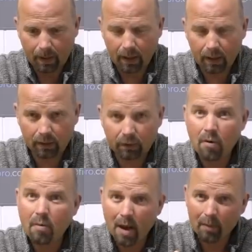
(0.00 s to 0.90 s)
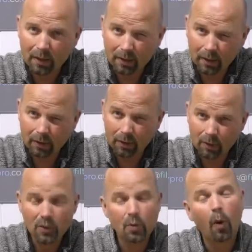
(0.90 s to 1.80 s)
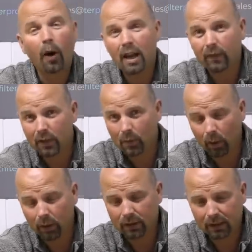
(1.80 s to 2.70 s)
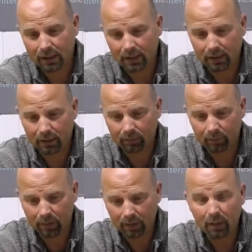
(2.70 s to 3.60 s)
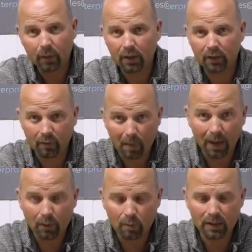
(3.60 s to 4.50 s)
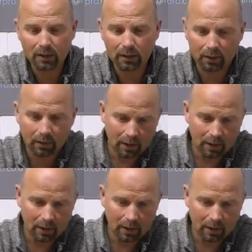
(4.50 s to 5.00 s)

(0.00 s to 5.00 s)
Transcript: And remember you can use whatever you want in here in the way of biomedia.